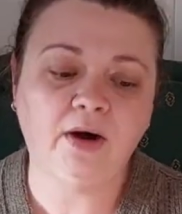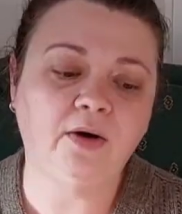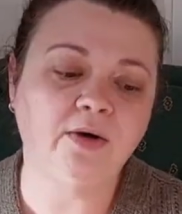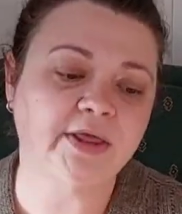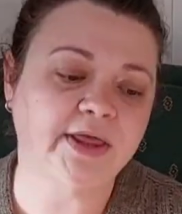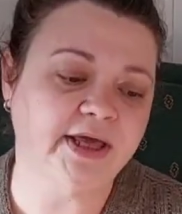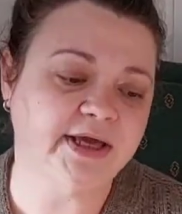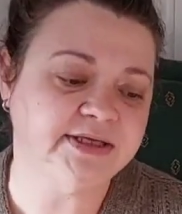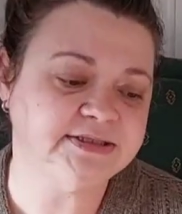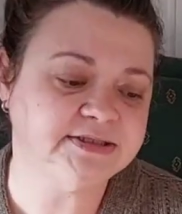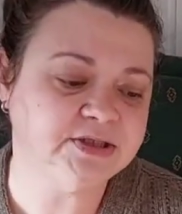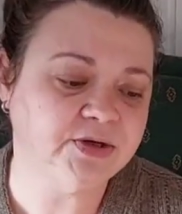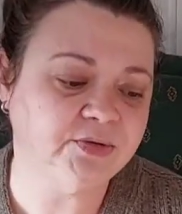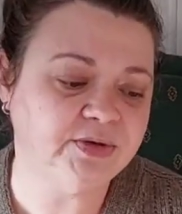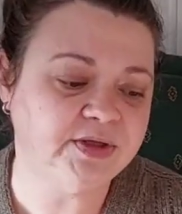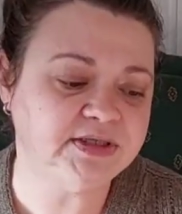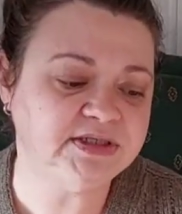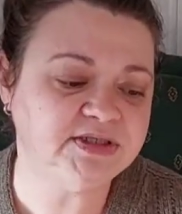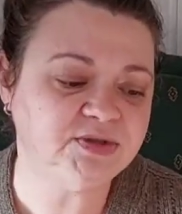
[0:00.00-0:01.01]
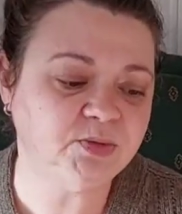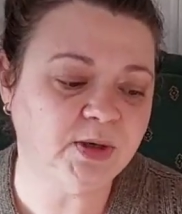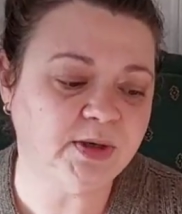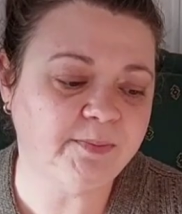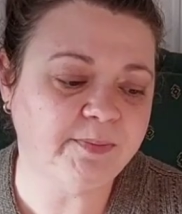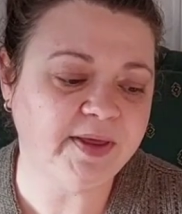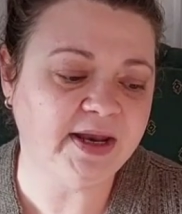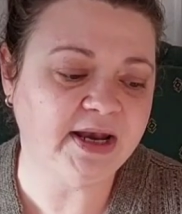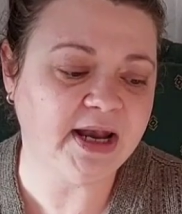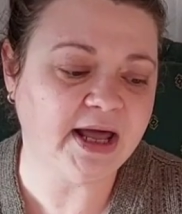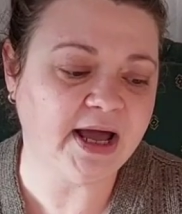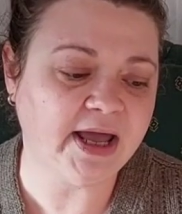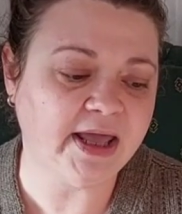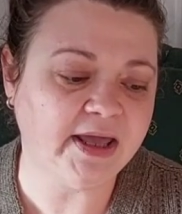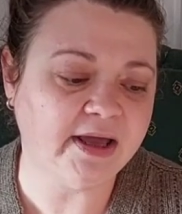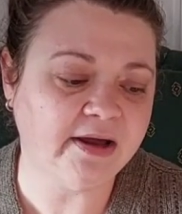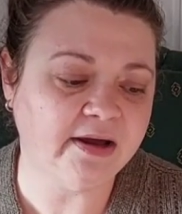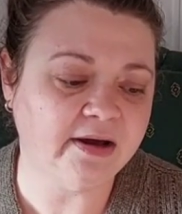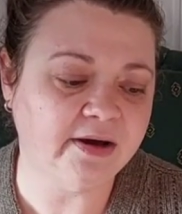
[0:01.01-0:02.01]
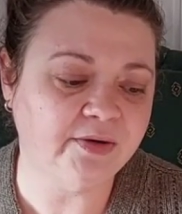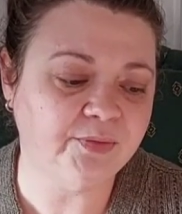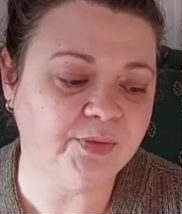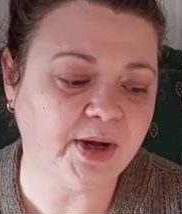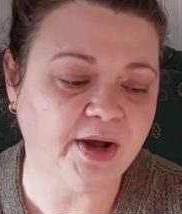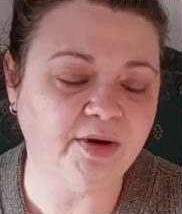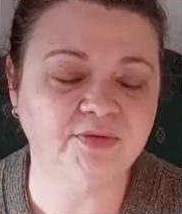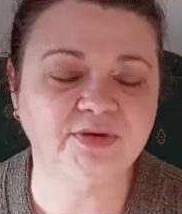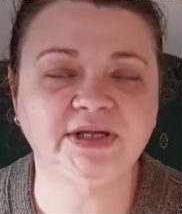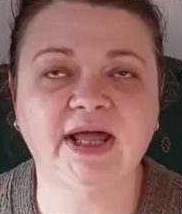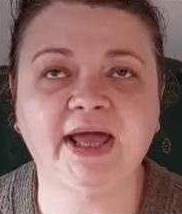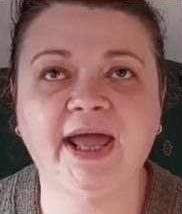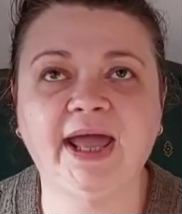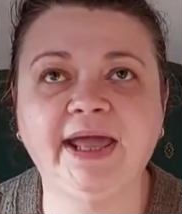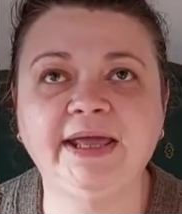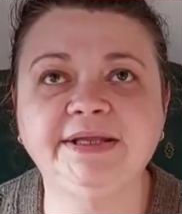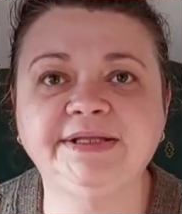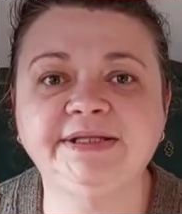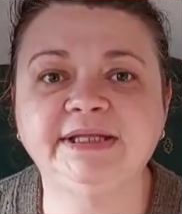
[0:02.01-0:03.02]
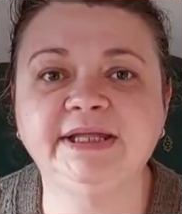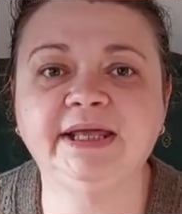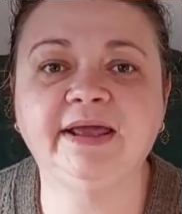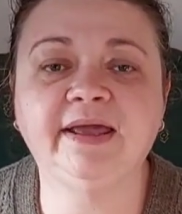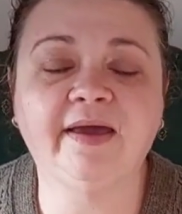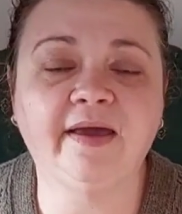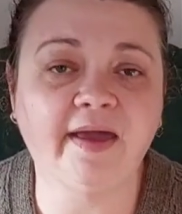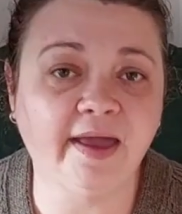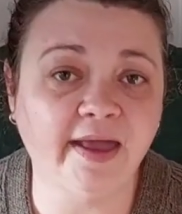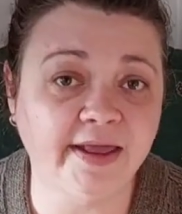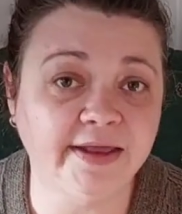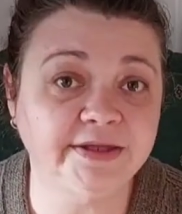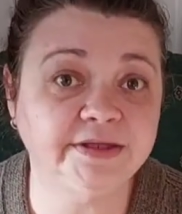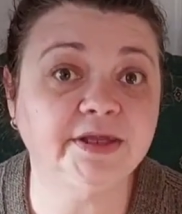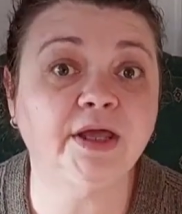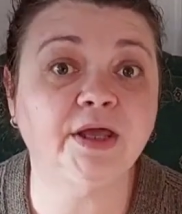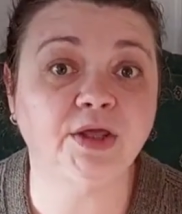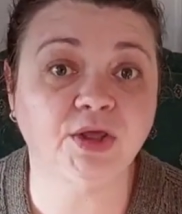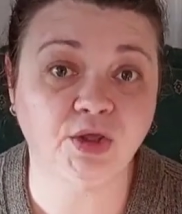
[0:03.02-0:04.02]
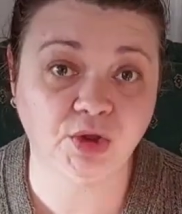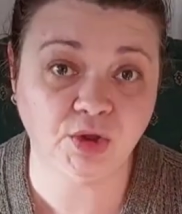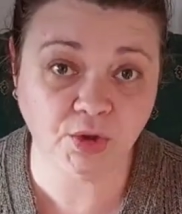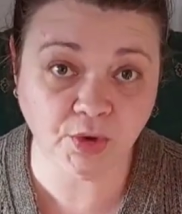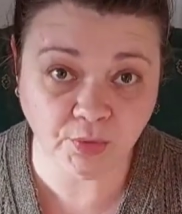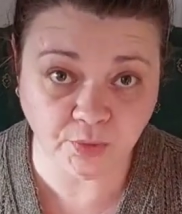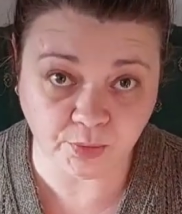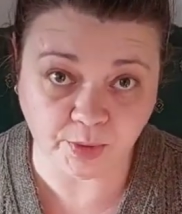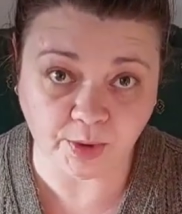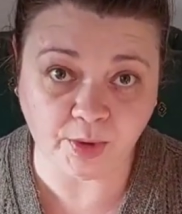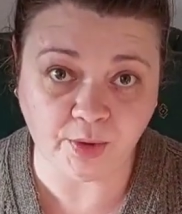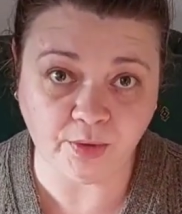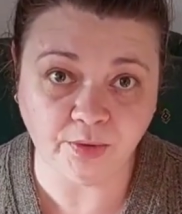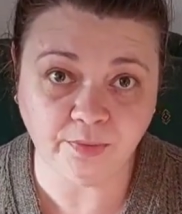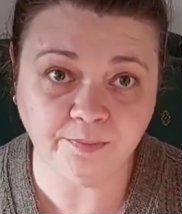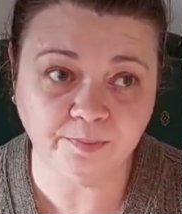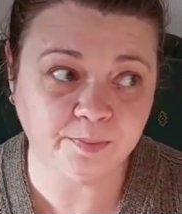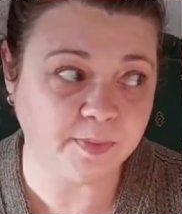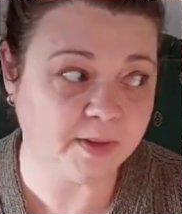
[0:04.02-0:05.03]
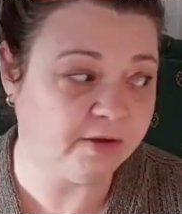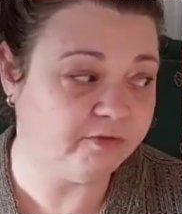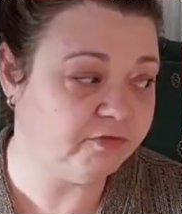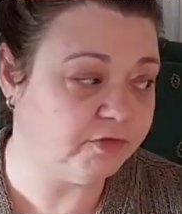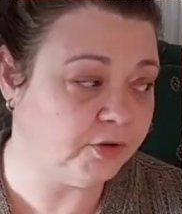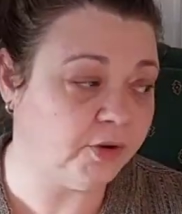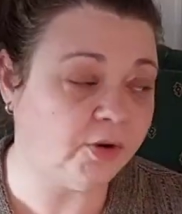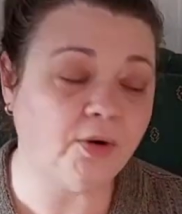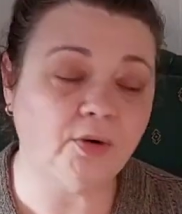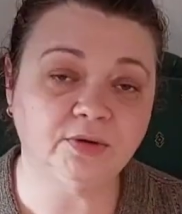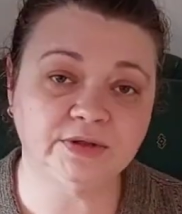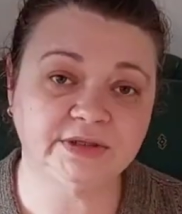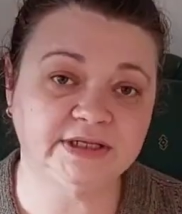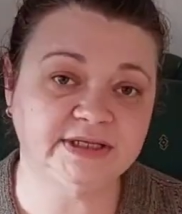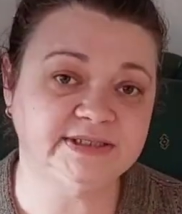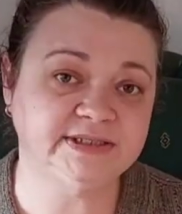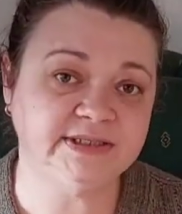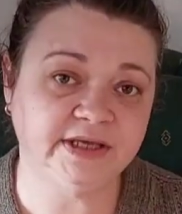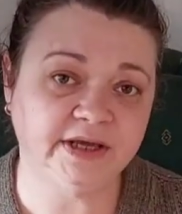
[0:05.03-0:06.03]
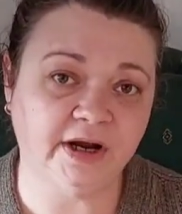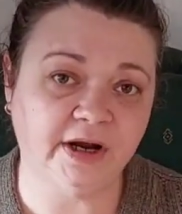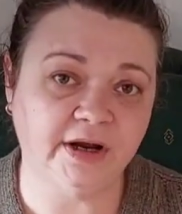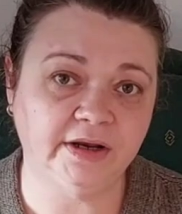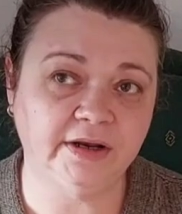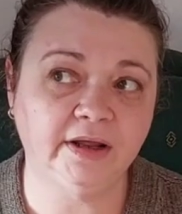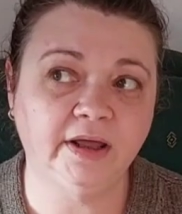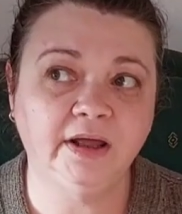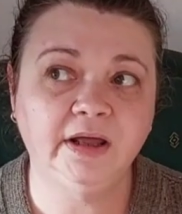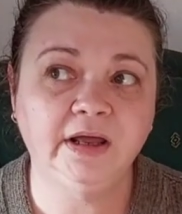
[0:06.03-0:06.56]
Okay, so this will be like around 88 euro for all this yarn,